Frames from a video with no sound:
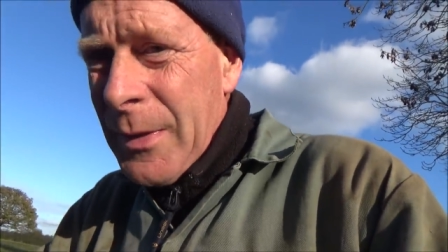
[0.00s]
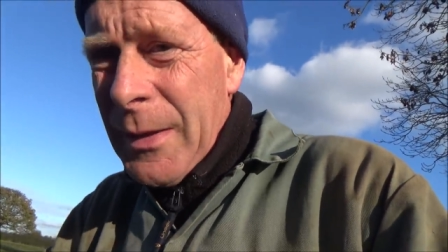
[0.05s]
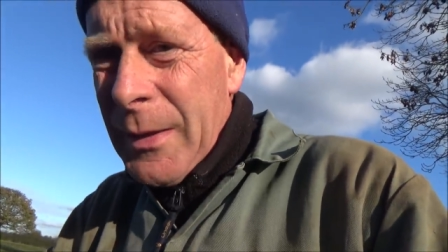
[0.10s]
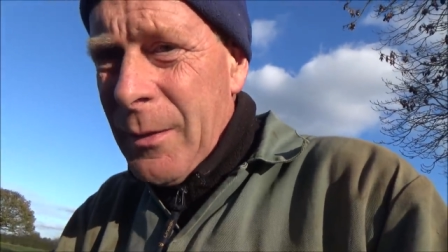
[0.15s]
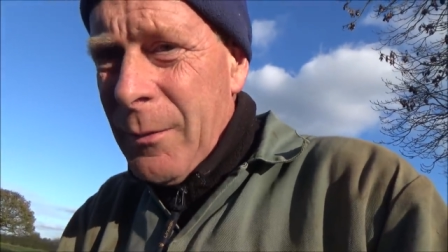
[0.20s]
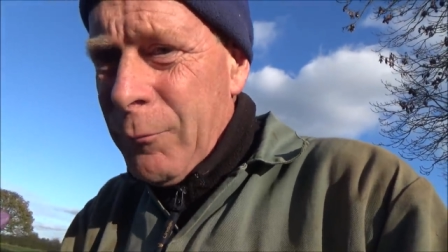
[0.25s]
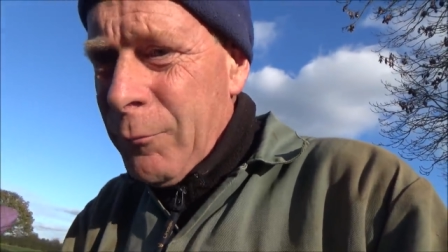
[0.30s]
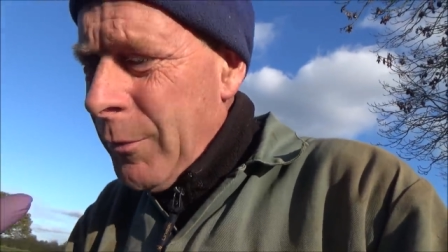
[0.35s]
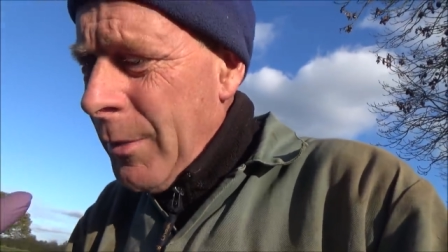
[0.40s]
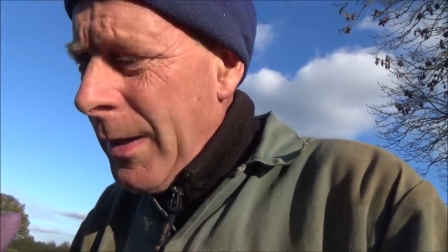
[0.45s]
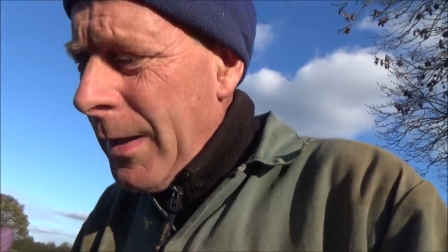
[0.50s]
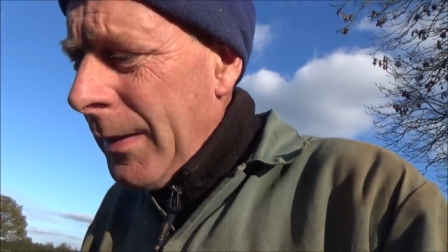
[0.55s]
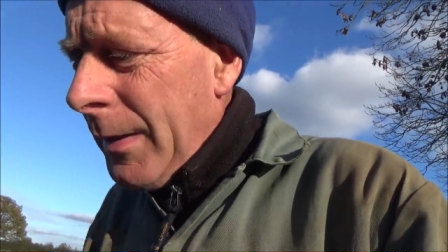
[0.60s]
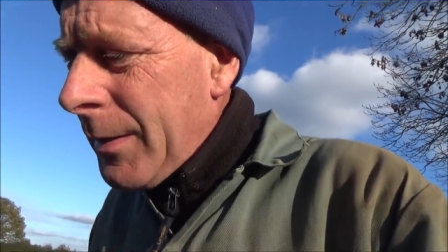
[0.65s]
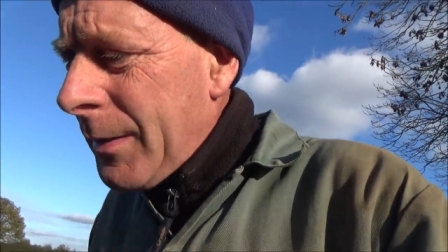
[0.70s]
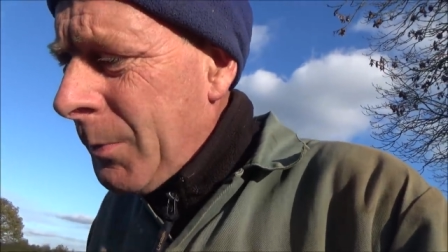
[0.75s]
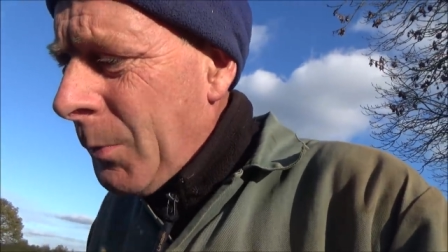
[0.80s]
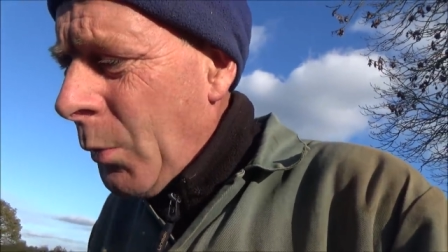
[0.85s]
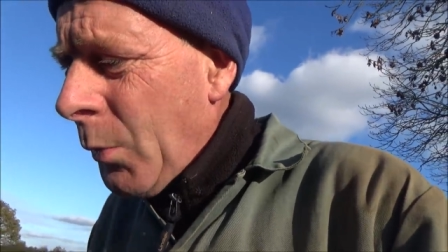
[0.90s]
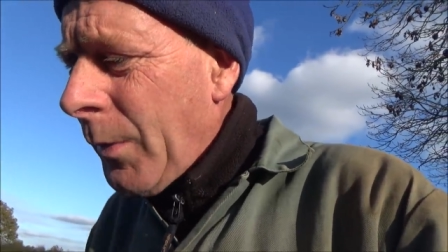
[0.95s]
These are really
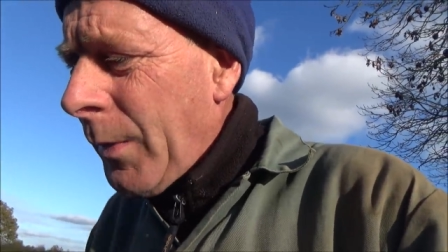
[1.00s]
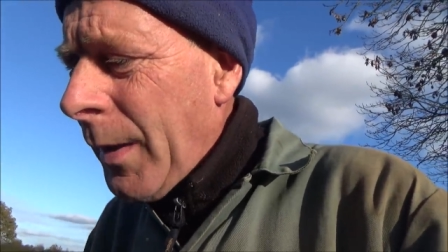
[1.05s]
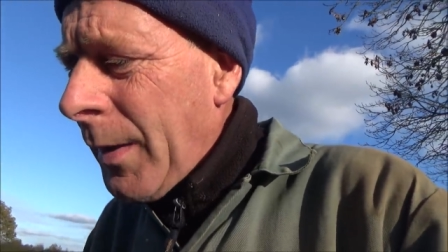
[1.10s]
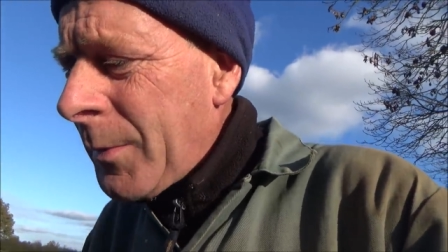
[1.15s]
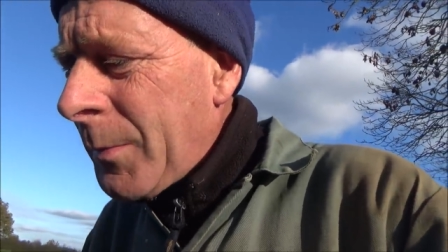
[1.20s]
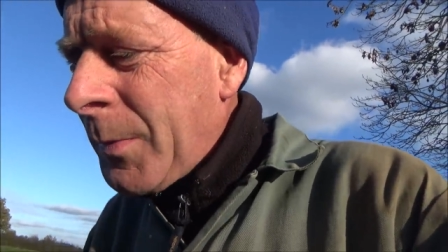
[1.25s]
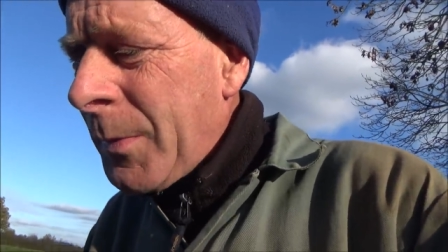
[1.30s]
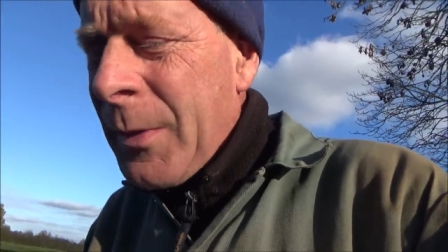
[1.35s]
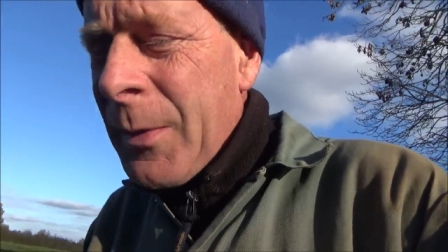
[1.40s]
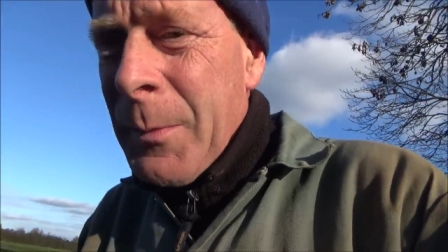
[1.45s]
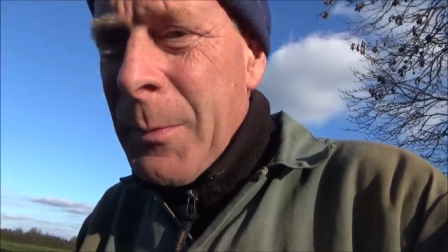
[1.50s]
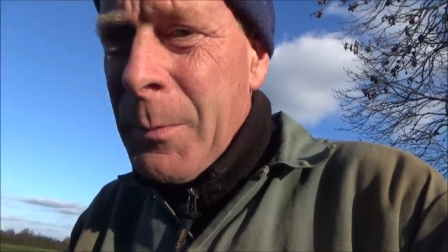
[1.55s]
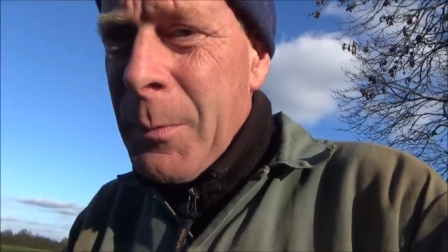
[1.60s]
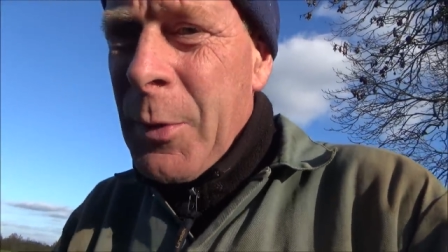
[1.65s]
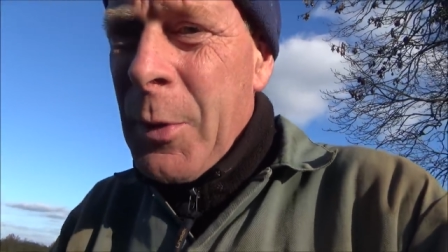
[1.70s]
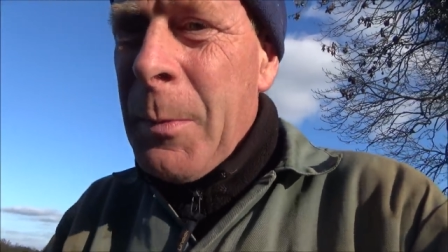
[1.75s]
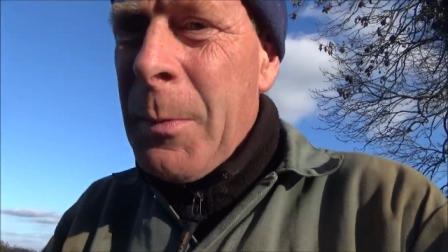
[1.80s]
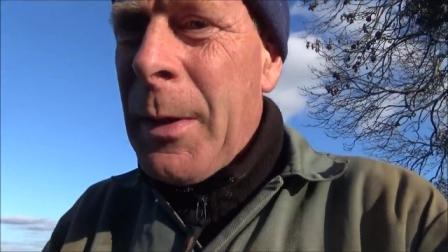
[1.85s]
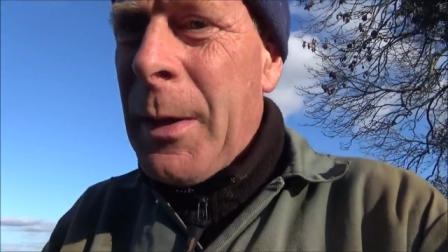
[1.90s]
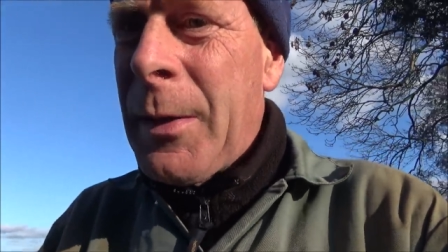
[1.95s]
small. They're
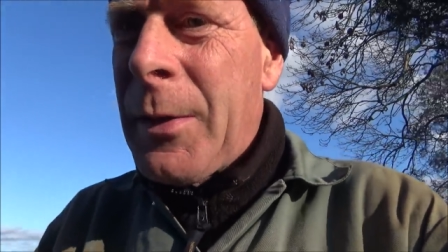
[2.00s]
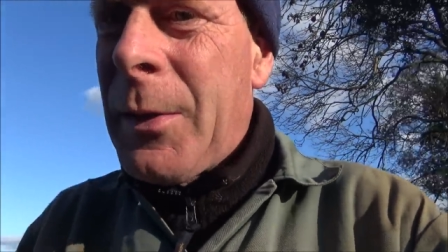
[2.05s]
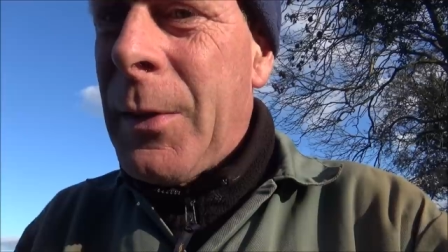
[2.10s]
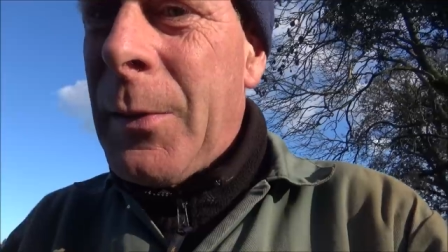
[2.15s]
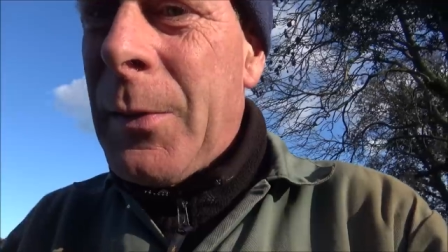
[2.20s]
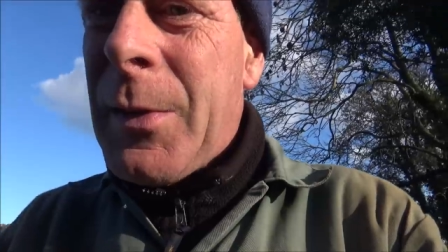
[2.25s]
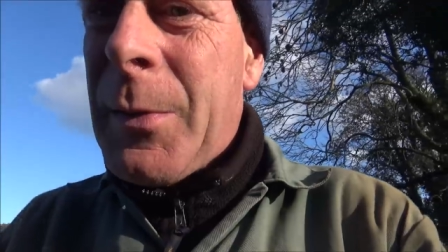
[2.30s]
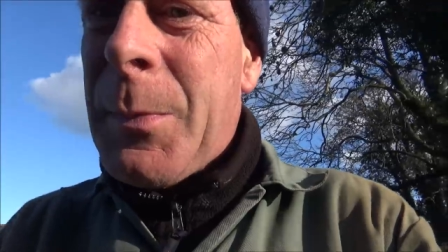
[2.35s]
presumably because you can